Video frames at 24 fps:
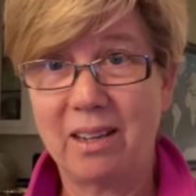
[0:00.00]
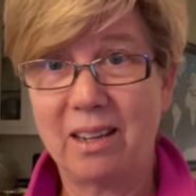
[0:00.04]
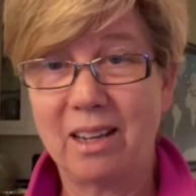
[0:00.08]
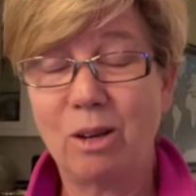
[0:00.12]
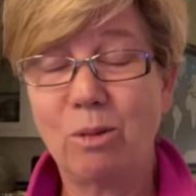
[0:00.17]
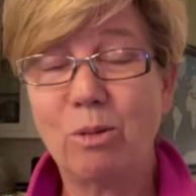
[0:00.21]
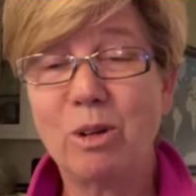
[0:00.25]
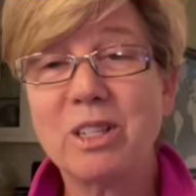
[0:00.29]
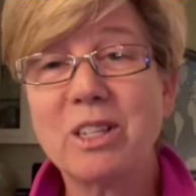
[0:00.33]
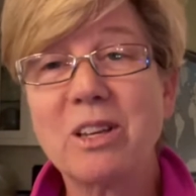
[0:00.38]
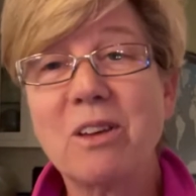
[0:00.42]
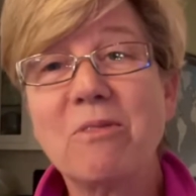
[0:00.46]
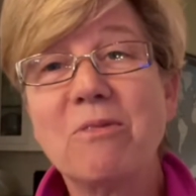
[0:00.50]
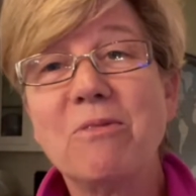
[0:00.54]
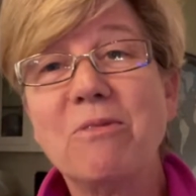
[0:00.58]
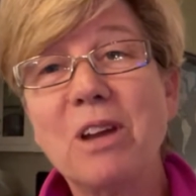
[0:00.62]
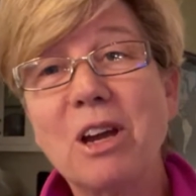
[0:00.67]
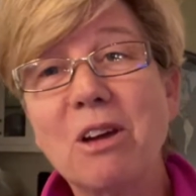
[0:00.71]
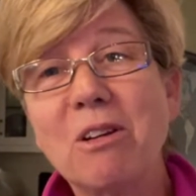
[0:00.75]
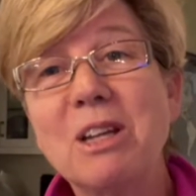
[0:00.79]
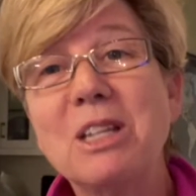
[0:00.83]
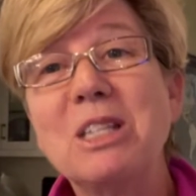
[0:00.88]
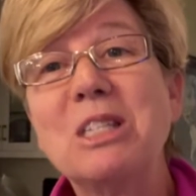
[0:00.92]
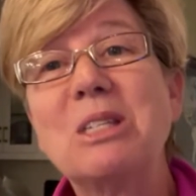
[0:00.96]
It was a
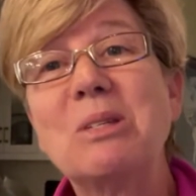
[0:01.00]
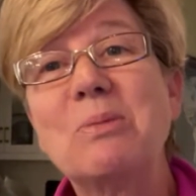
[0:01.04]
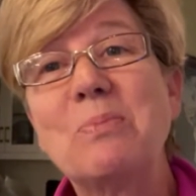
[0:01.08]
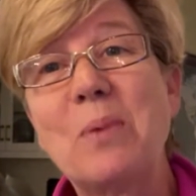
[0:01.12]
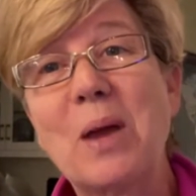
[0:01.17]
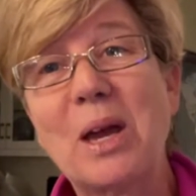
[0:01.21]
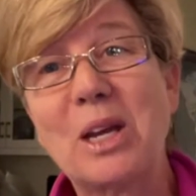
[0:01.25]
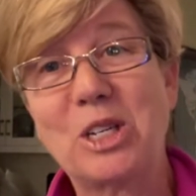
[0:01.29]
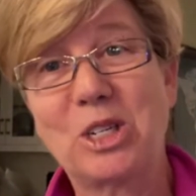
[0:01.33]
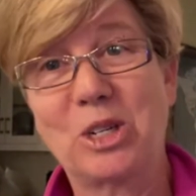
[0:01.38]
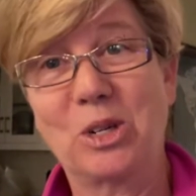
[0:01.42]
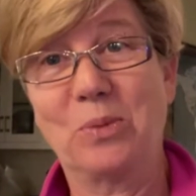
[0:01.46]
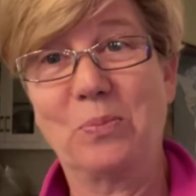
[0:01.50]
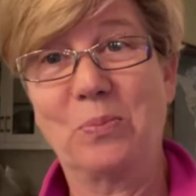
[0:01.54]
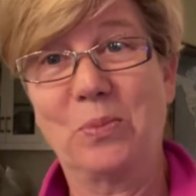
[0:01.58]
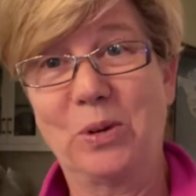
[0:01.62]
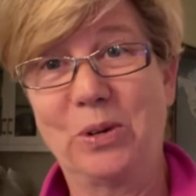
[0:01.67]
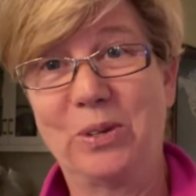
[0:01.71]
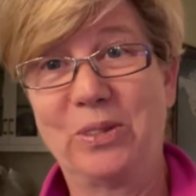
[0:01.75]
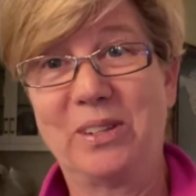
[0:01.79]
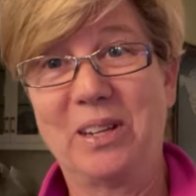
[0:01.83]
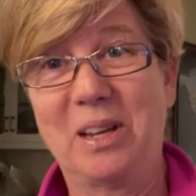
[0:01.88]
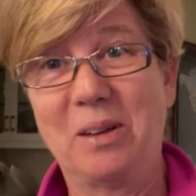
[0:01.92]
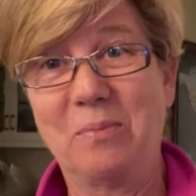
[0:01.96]
very special
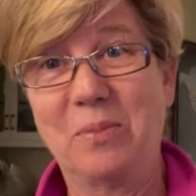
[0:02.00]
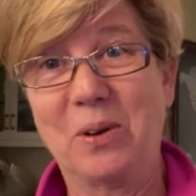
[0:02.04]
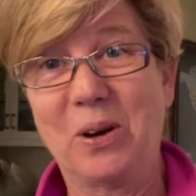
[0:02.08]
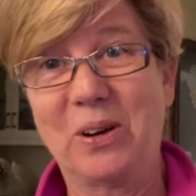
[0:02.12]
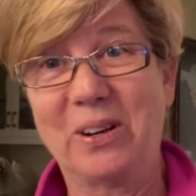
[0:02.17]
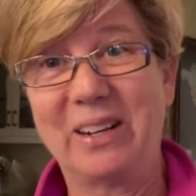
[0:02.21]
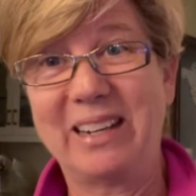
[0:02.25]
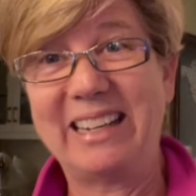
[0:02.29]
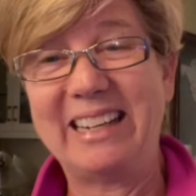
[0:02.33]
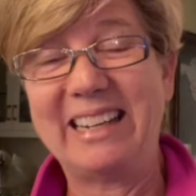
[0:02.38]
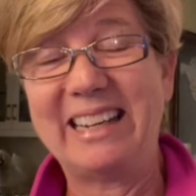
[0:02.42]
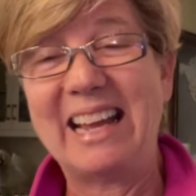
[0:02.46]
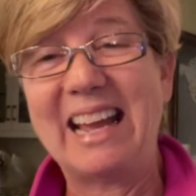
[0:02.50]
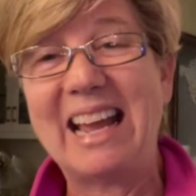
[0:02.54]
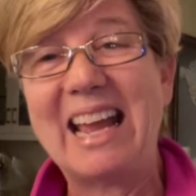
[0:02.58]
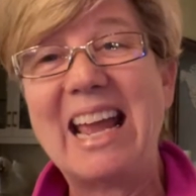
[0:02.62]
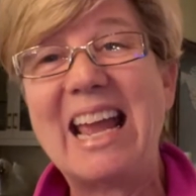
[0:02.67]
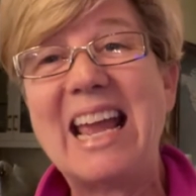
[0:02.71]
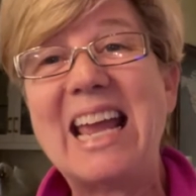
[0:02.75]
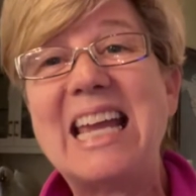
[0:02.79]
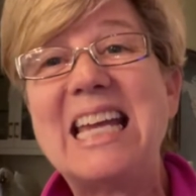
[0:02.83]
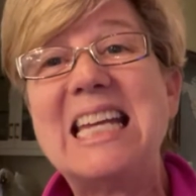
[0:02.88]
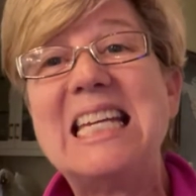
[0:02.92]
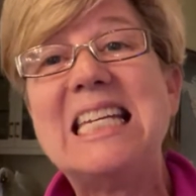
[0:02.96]
birthday party,
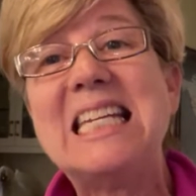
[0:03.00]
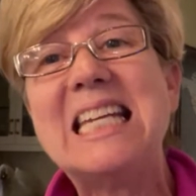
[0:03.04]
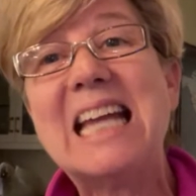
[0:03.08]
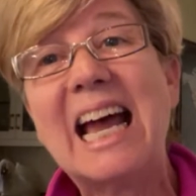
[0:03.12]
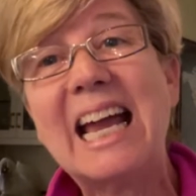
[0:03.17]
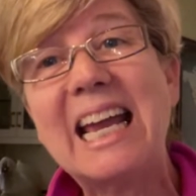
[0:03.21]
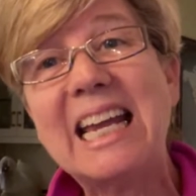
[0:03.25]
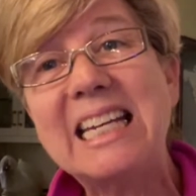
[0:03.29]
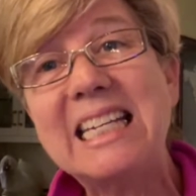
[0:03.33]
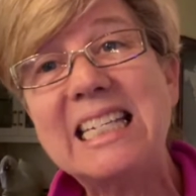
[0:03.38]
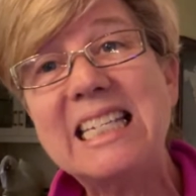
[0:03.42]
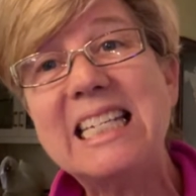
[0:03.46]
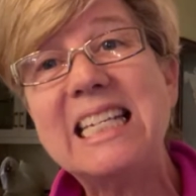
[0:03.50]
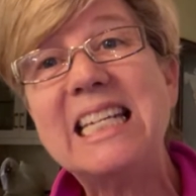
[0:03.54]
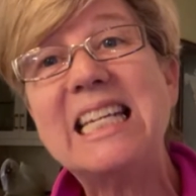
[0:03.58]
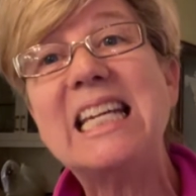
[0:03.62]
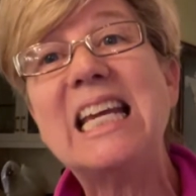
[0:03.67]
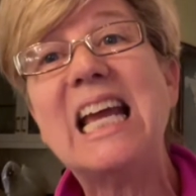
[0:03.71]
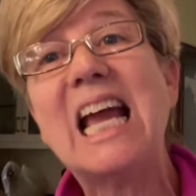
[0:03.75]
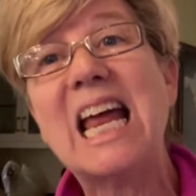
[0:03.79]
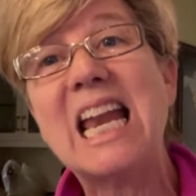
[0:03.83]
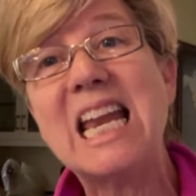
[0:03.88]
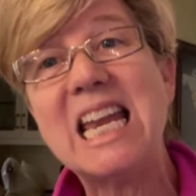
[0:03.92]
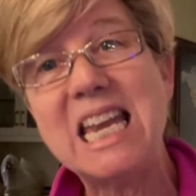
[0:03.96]
a
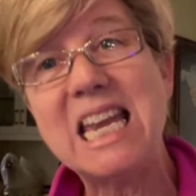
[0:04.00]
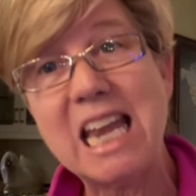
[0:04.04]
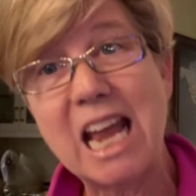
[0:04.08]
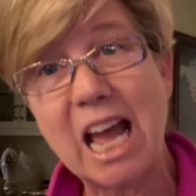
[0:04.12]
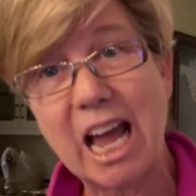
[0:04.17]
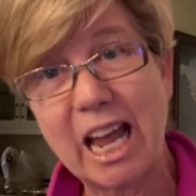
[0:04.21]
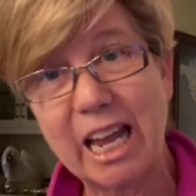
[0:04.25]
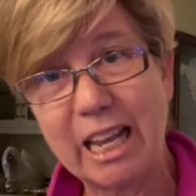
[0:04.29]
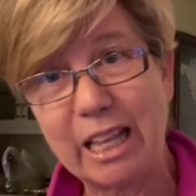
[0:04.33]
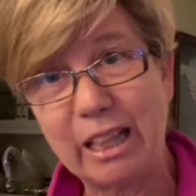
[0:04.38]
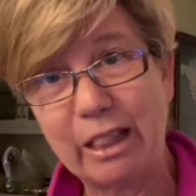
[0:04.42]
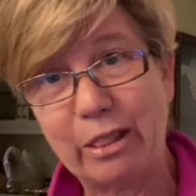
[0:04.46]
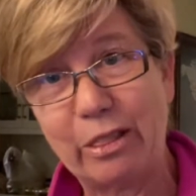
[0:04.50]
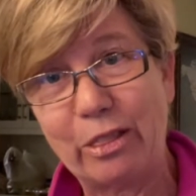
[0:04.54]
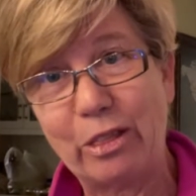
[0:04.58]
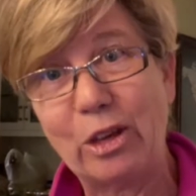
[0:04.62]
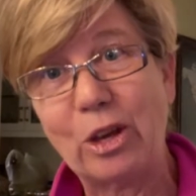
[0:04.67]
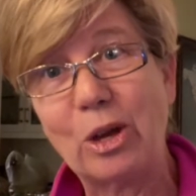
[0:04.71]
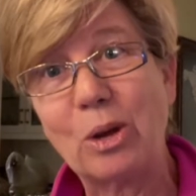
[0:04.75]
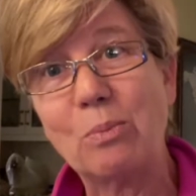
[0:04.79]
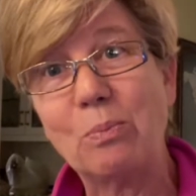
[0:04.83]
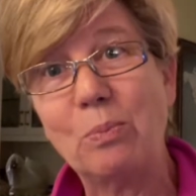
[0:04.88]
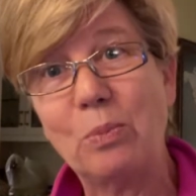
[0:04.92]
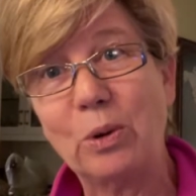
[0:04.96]
99th
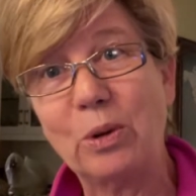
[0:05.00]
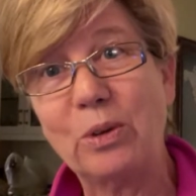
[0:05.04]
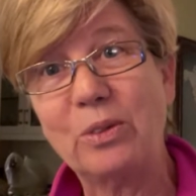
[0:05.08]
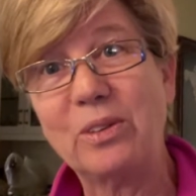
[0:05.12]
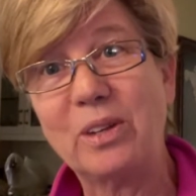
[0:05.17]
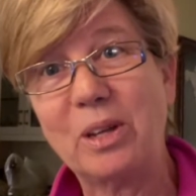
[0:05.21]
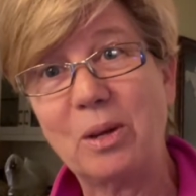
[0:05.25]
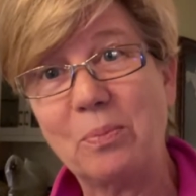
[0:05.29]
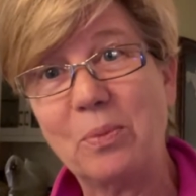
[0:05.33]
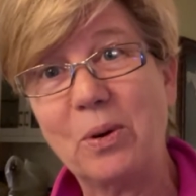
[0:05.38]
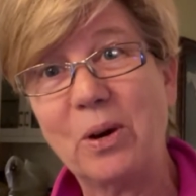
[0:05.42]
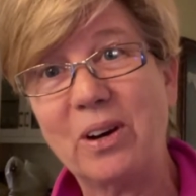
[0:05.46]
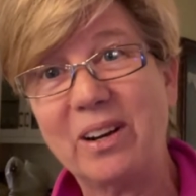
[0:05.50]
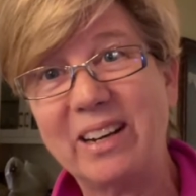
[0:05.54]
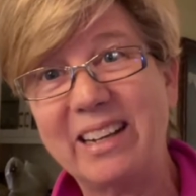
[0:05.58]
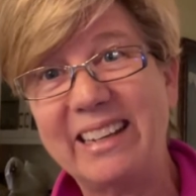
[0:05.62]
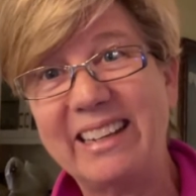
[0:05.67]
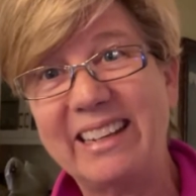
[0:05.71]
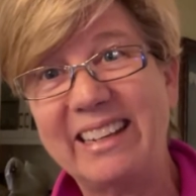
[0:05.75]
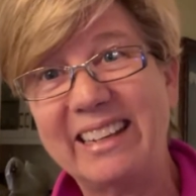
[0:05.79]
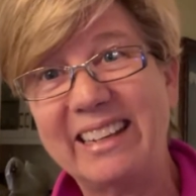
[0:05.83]
birthday party.